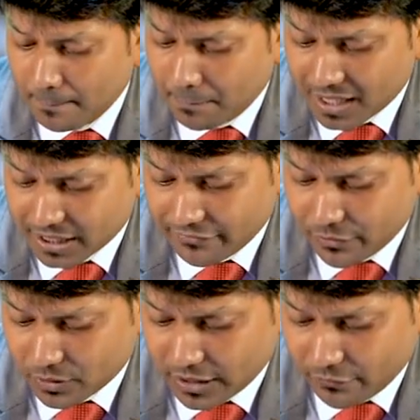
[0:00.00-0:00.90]
But if
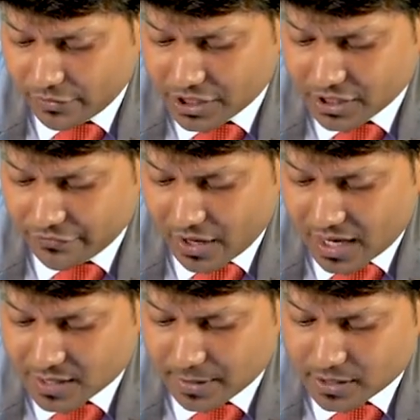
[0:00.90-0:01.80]
you think if you
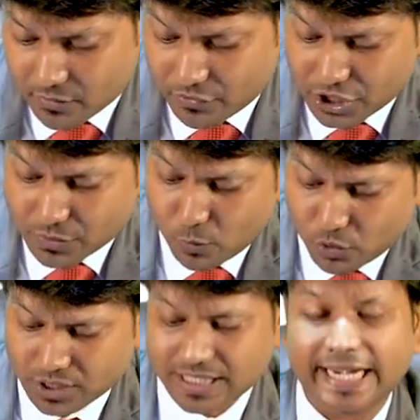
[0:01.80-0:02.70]
ask me, sir, which is
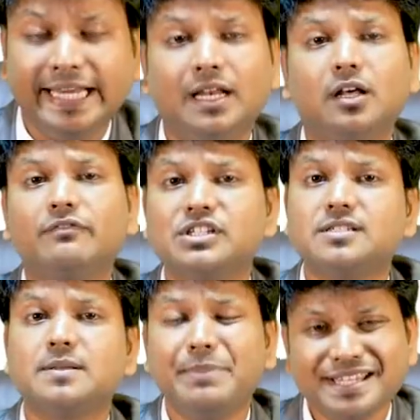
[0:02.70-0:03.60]
most ideal or which
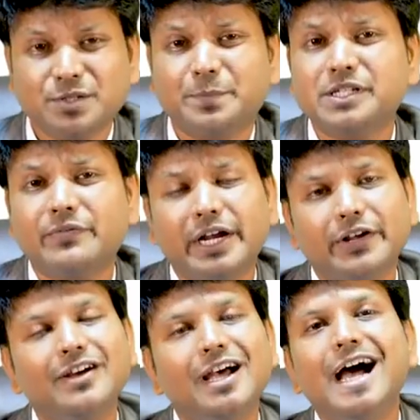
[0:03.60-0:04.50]
is the best
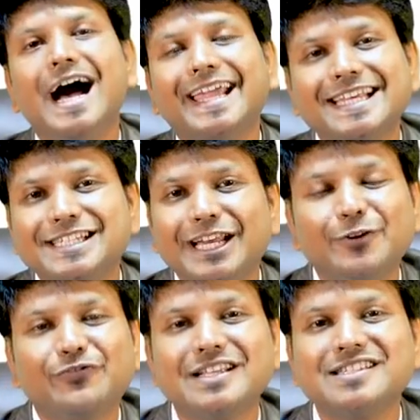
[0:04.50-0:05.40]
preservative, I can tell
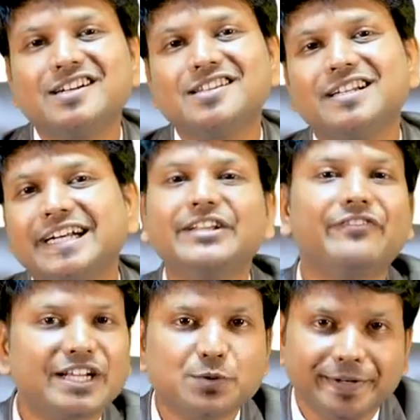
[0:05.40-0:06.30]
you friends, it is
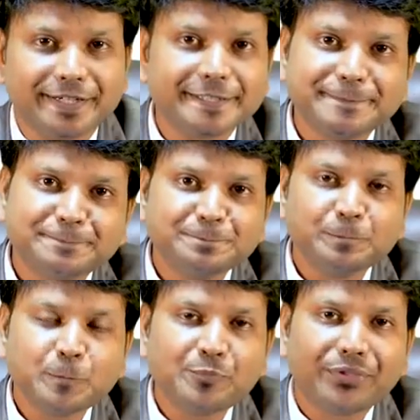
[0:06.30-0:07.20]
rectified spirit.
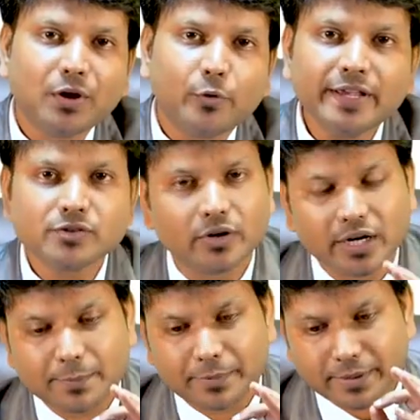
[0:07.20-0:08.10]
Okay,
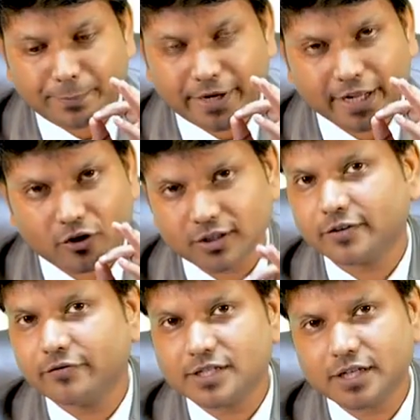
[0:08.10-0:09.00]
so depending on
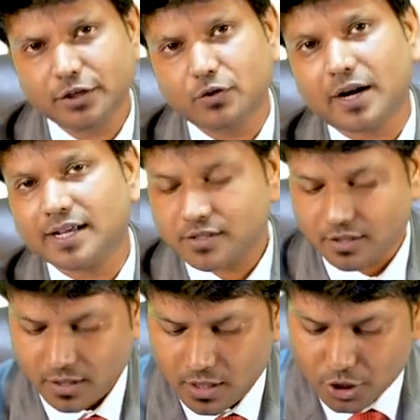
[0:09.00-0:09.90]
the question, your
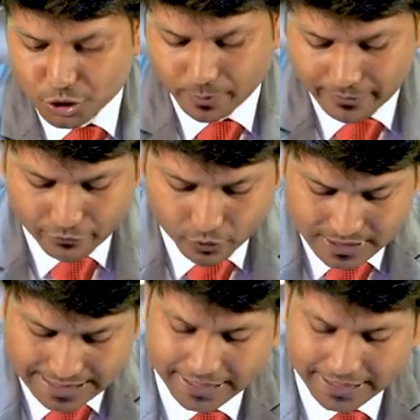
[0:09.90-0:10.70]
answer should be focused.